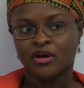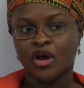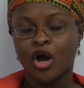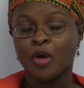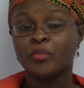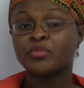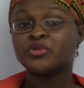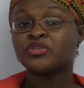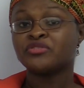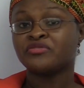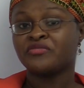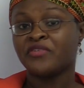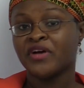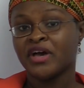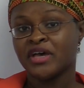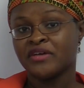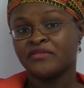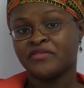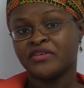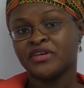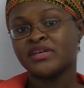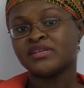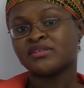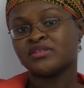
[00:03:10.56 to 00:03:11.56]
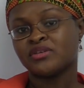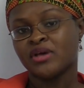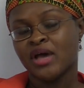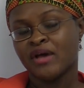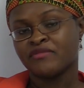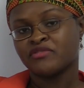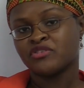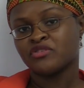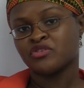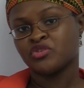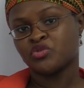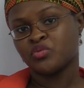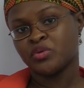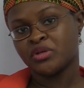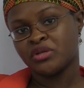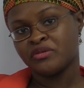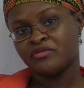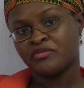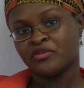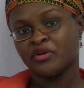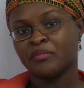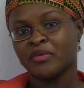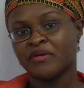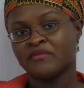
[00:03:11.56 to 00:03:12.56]
up to 5 years. So after the
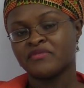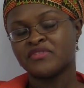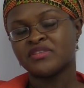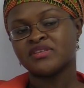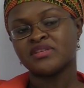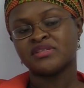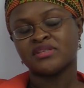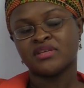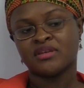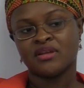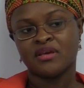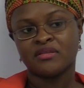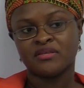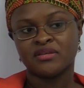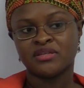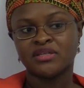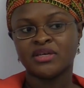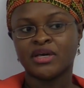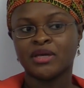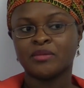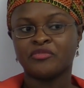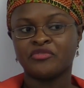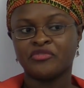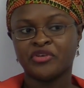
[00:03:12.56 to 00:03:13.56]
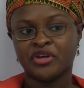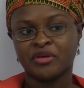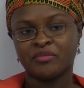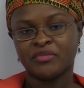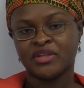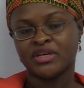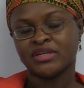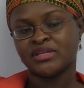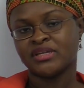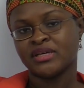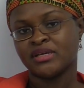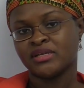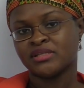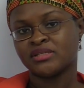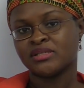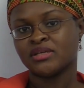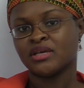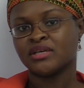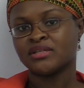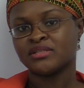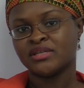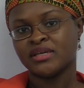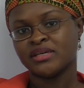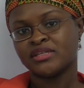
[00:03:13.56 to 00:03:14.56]
24 months, there's another time frame that takes
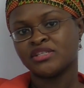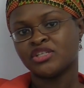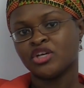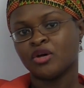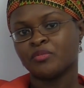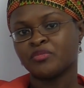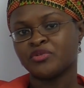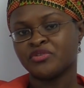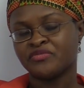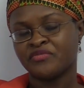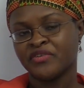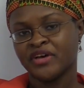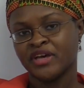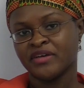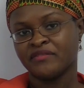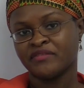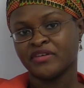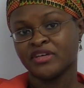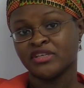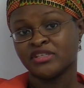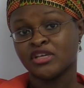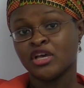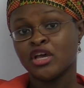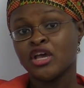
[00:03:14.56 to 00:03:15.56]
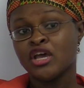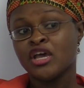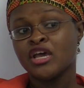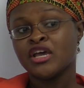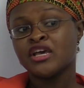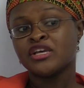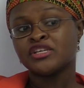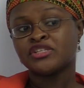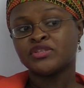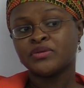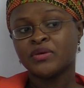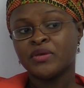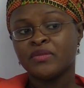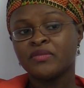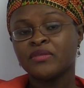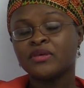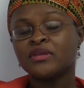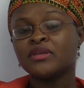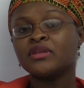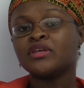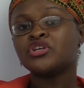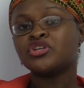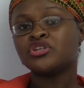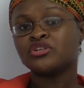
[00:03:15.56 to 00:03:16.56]
it up to 5 years. So in
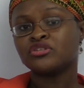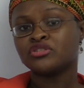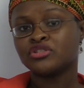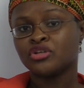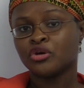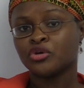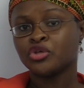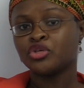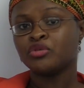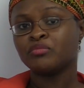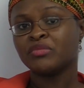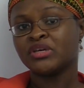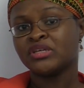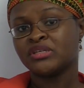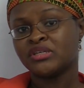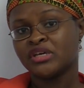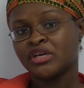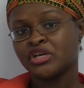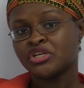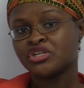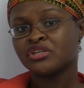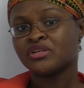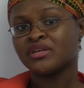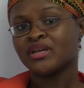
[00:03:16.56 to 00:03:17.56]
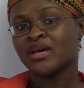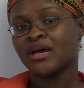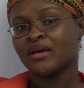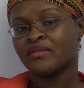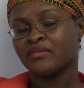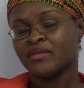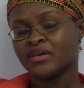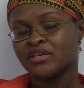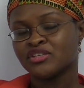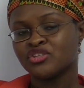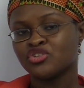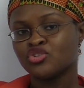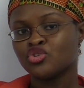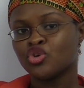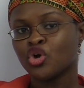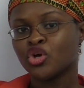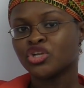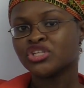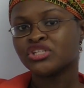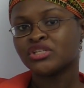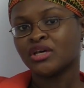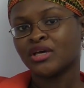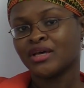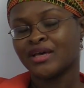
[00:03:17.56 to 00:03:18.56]
the initial documentation now, there's
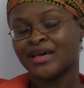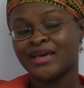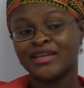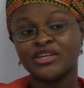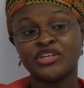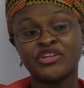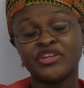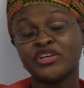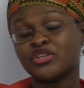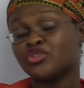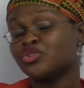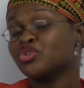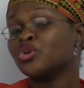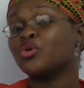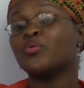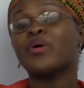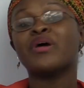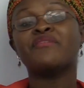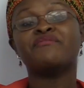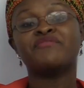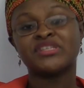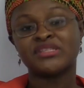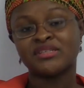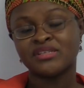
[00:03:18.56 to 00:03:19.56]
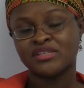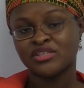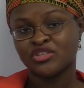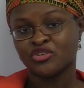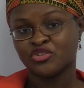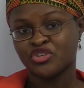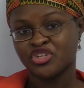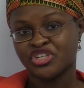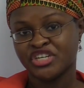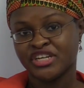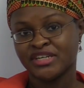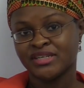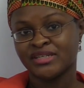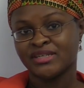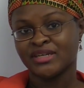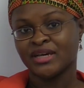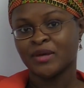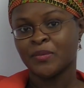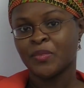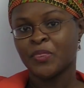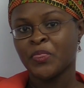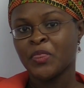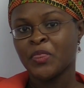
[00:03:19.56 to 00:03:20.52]
no emphasis on gender,